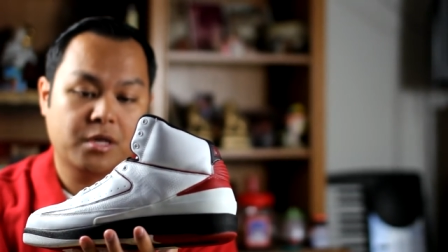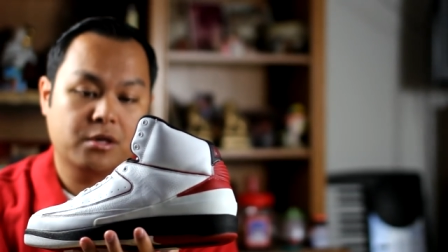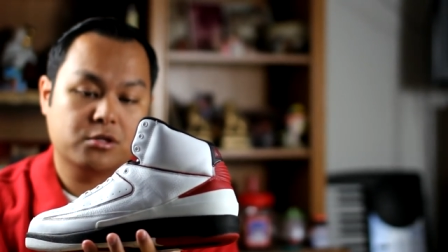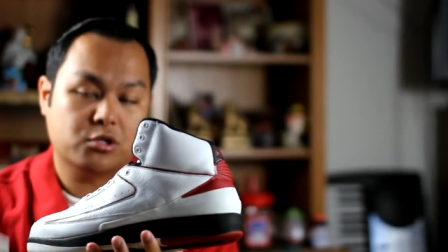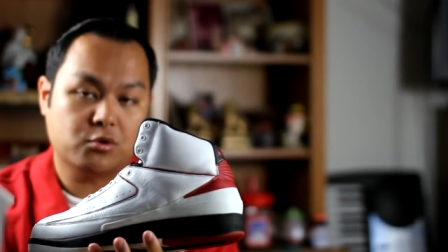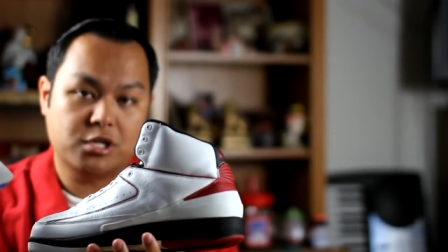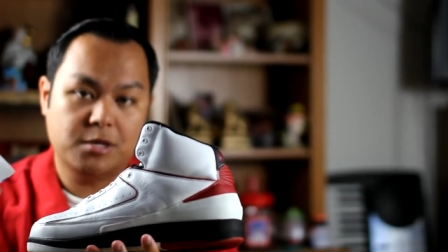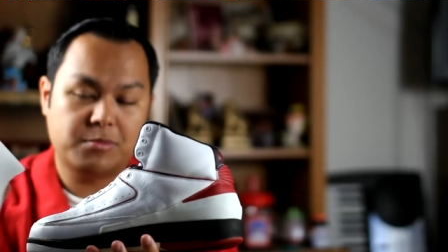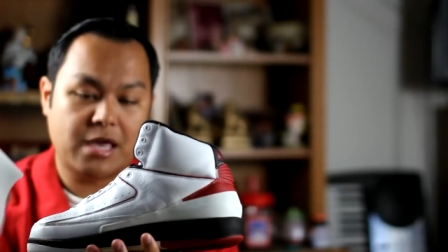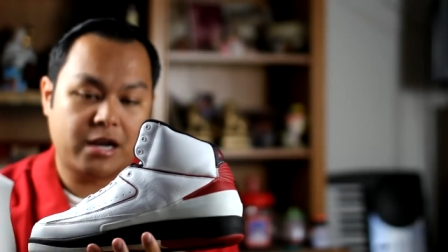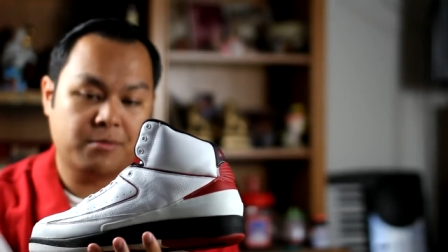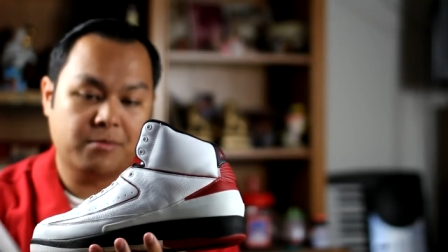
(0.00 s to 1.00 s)
So keep
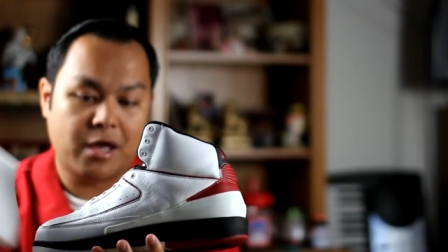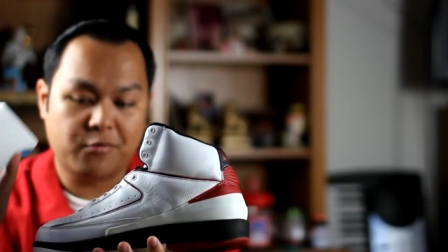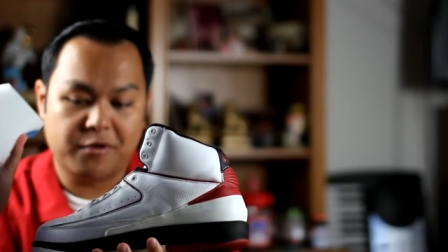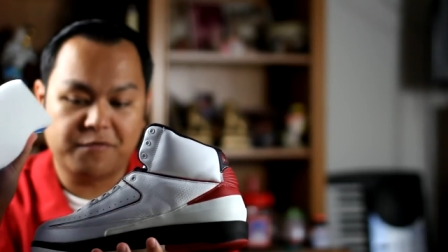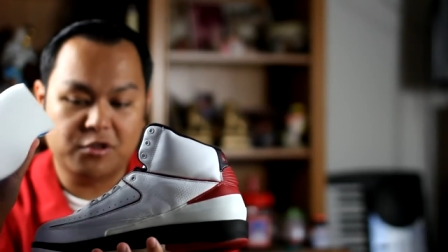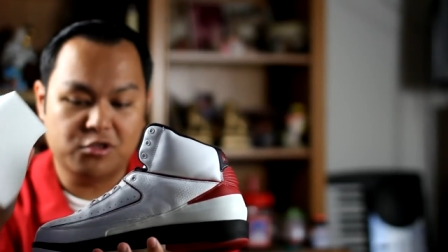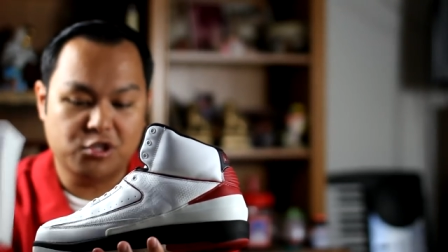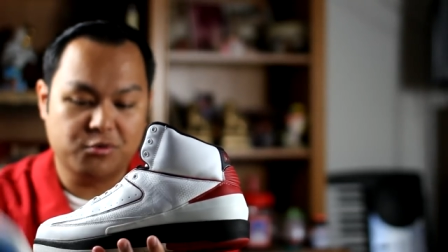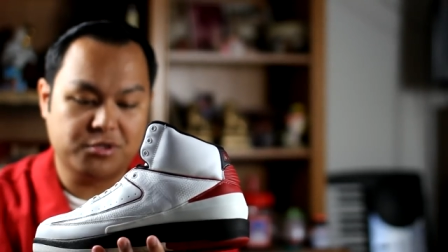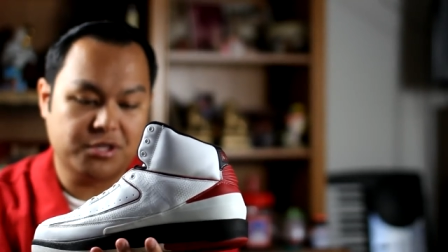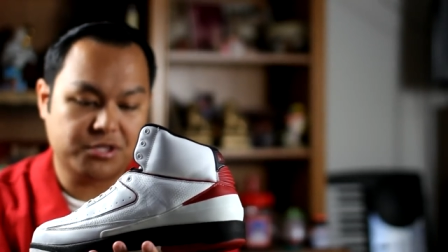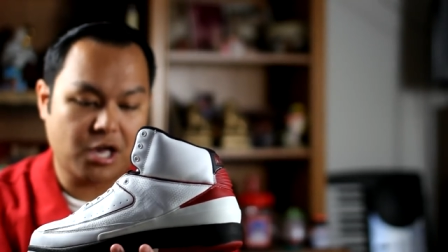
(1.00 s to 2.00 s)
that in mind if you
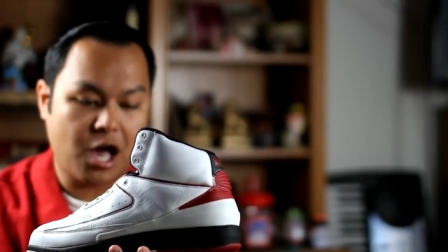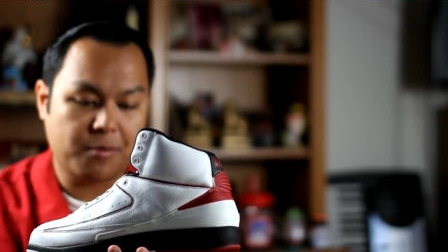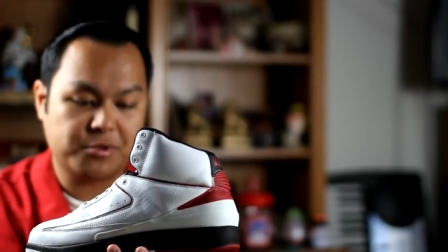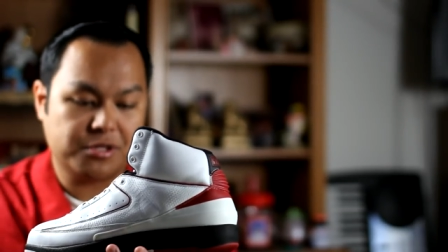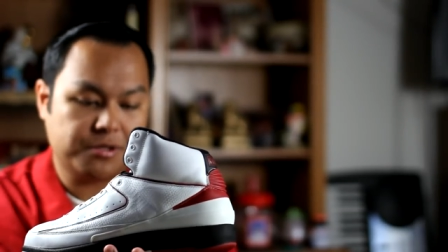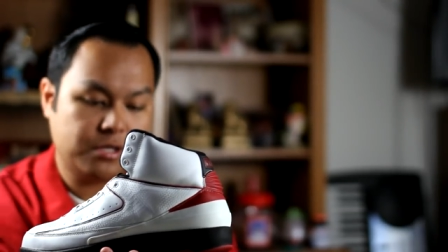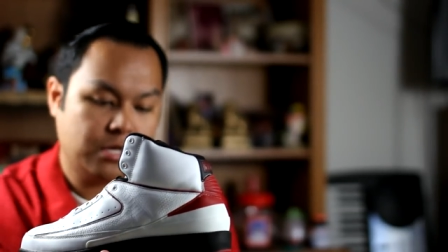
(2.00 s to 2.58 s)
use this option.